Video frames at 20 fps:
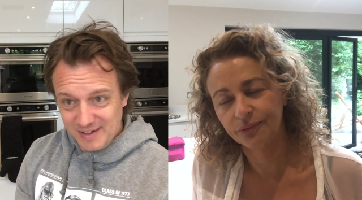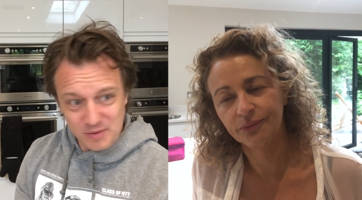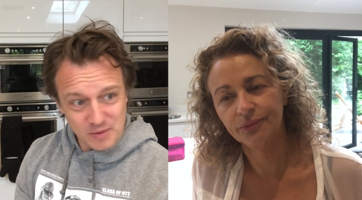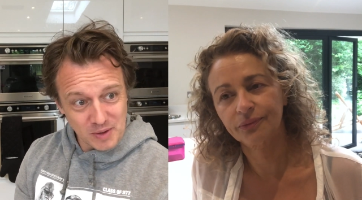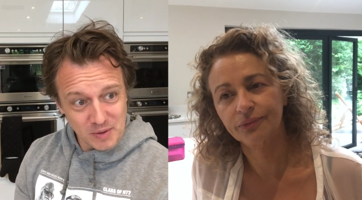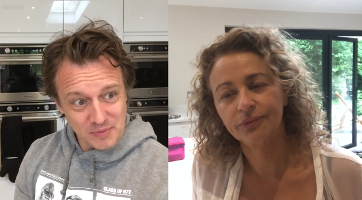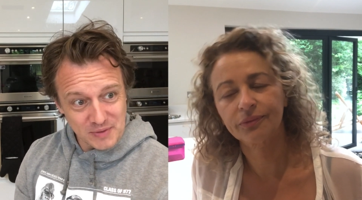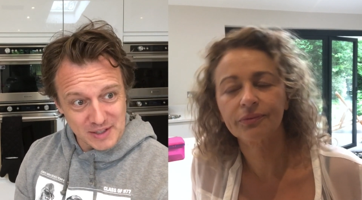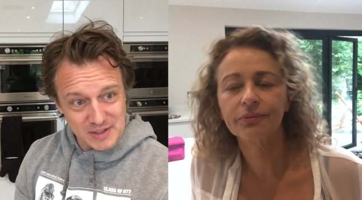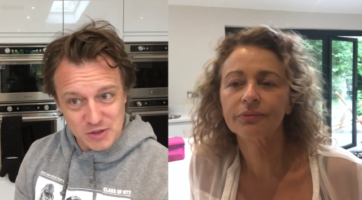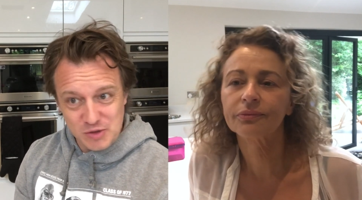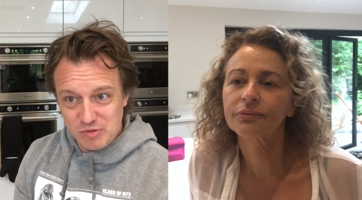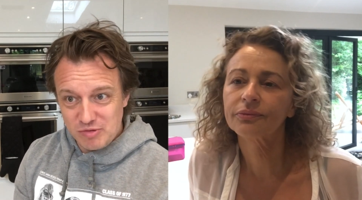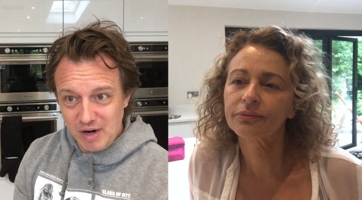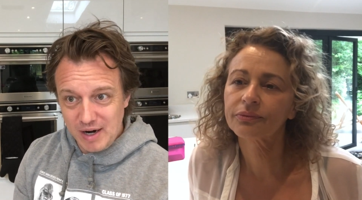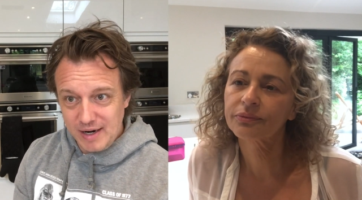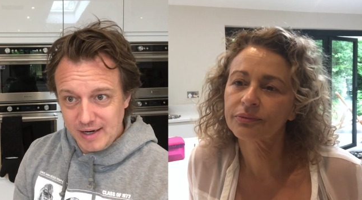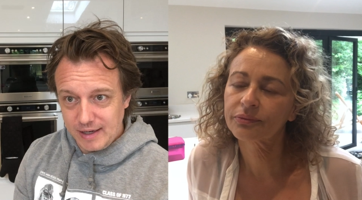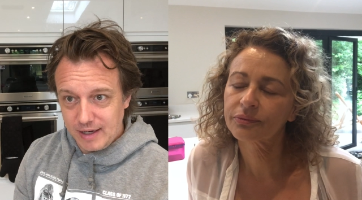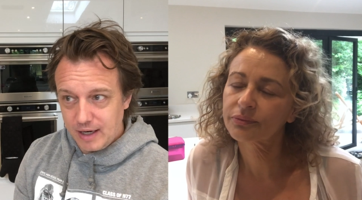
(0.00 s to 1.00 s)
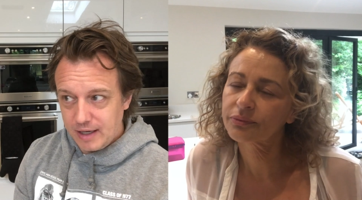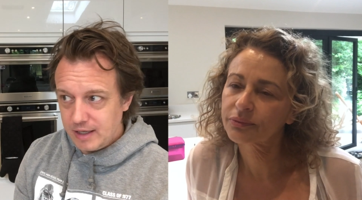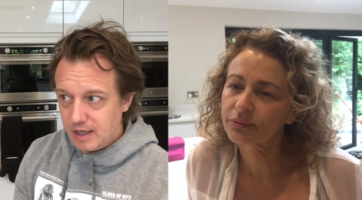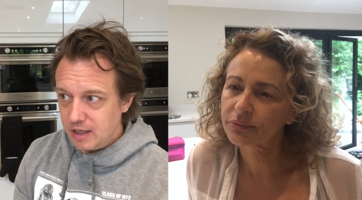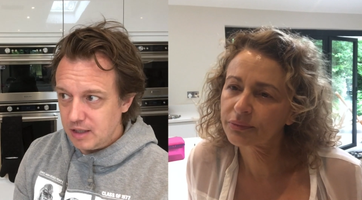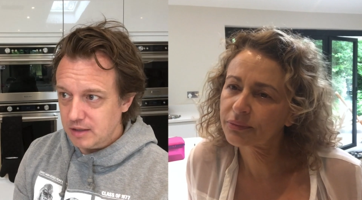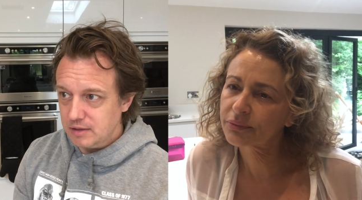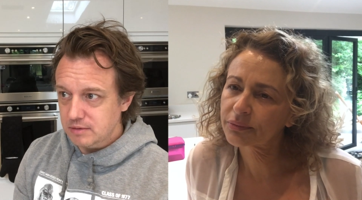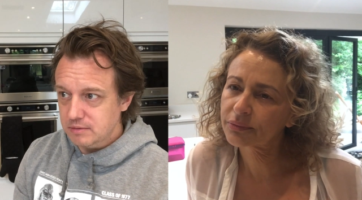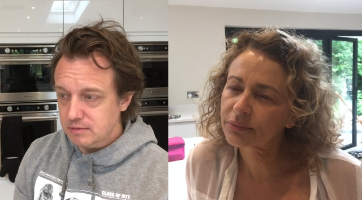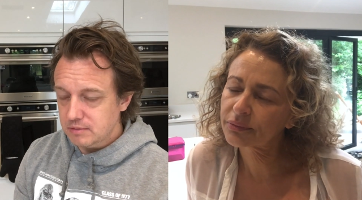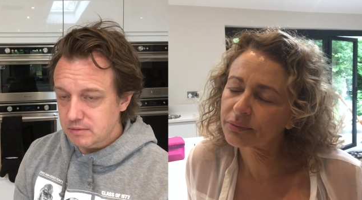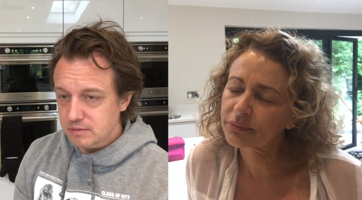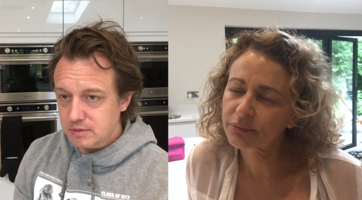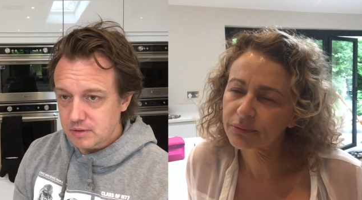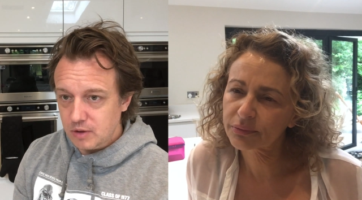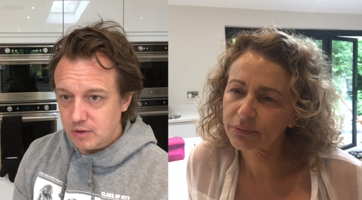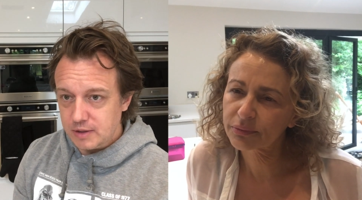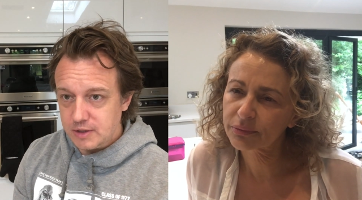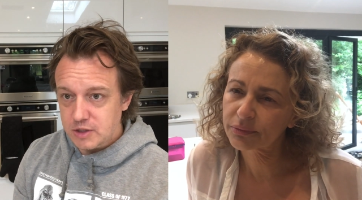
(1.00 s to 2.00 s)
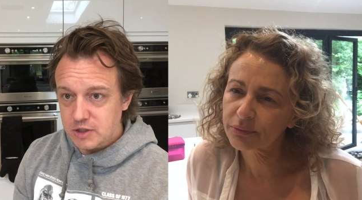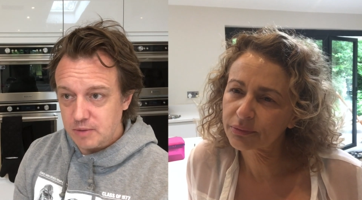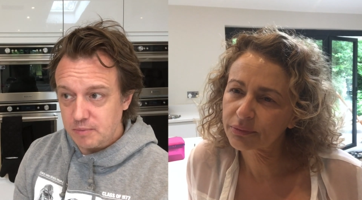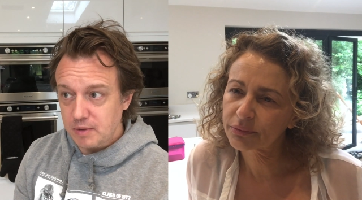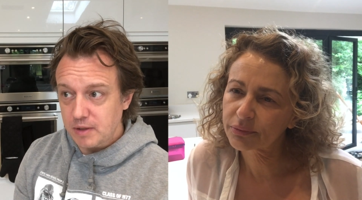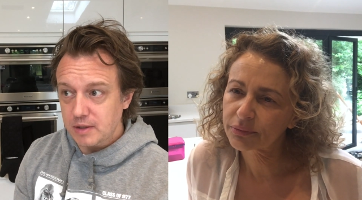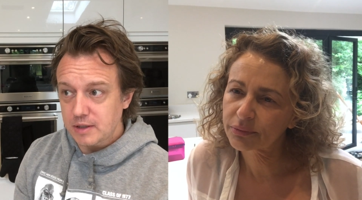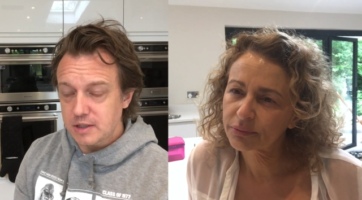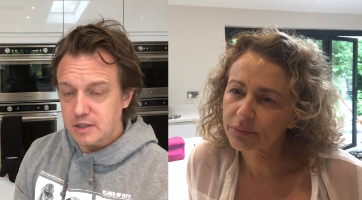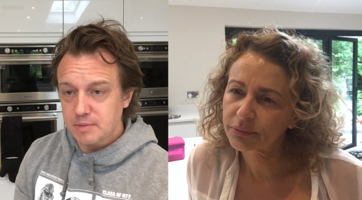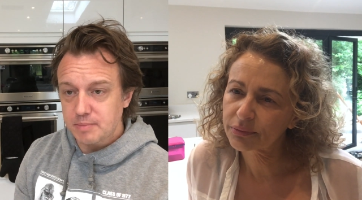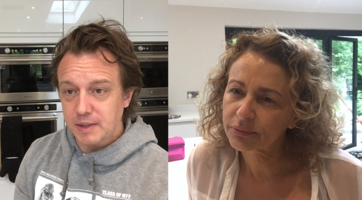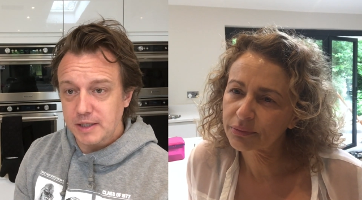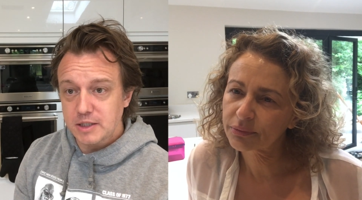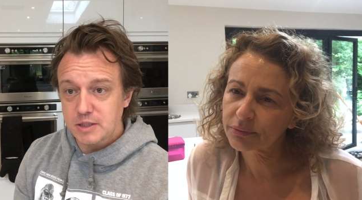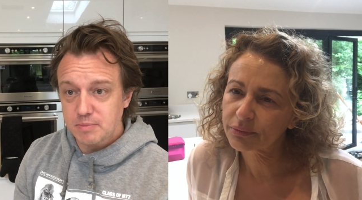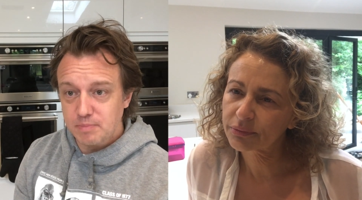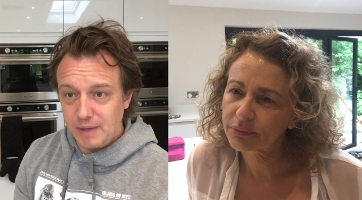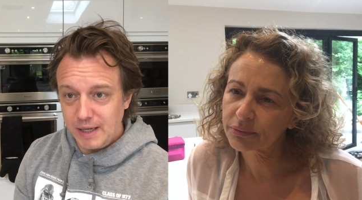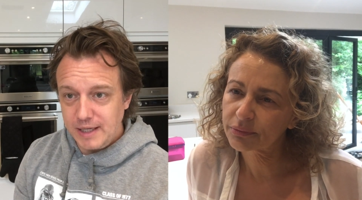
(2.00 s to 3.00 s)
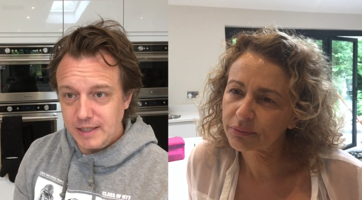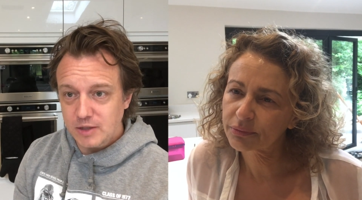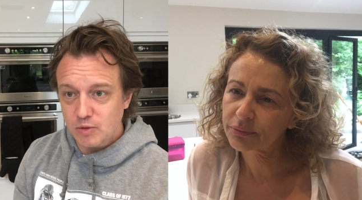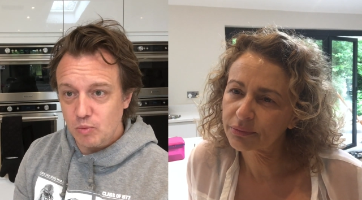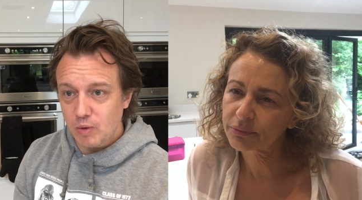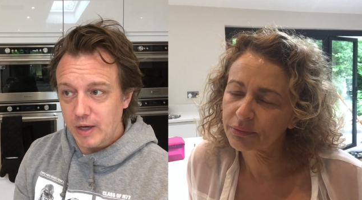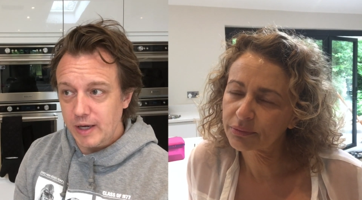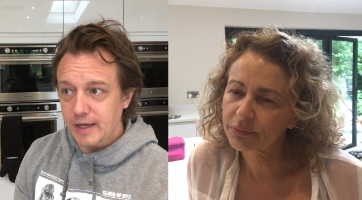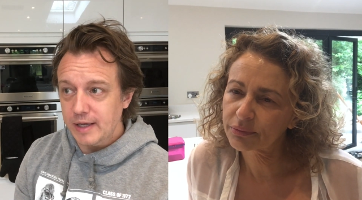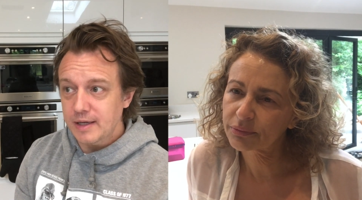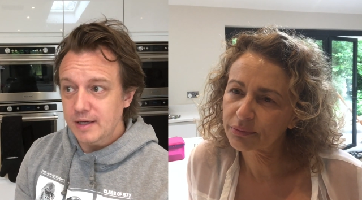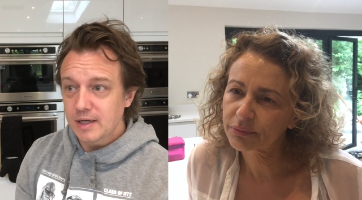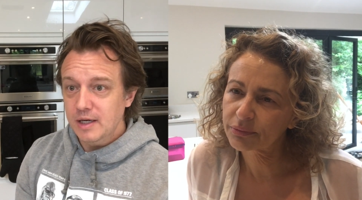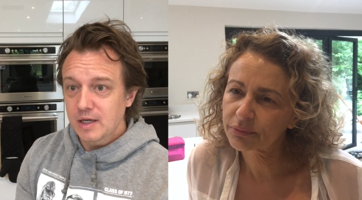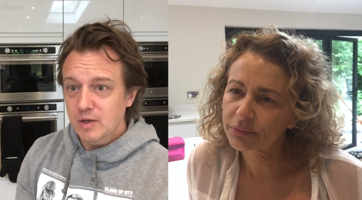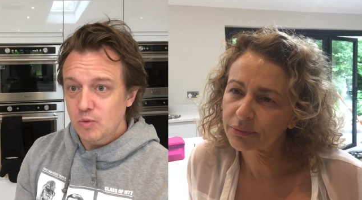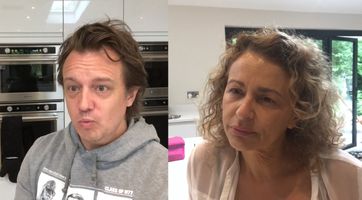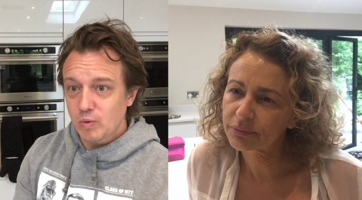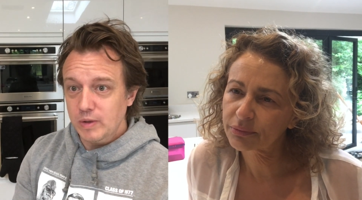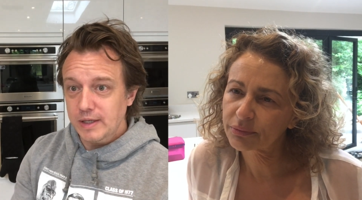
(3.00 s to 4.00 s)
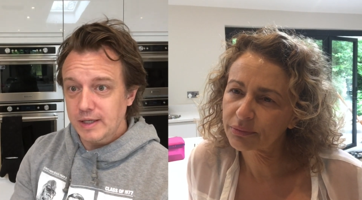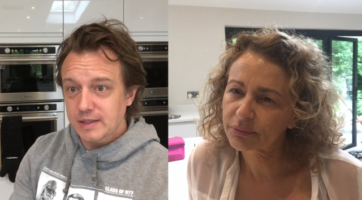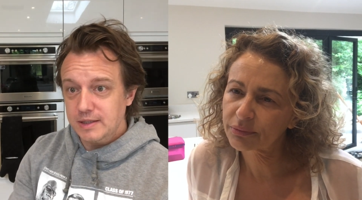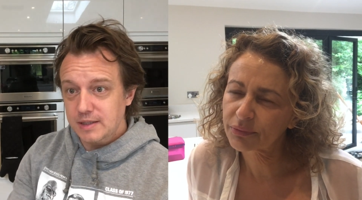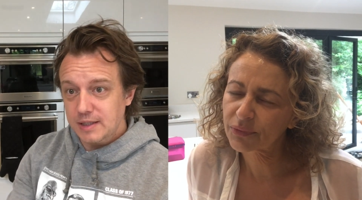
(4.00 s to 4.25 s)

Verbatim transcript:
Speaker 1: Oh, God, that's great. I go, oh, God, it's something that needs to be explained away. We need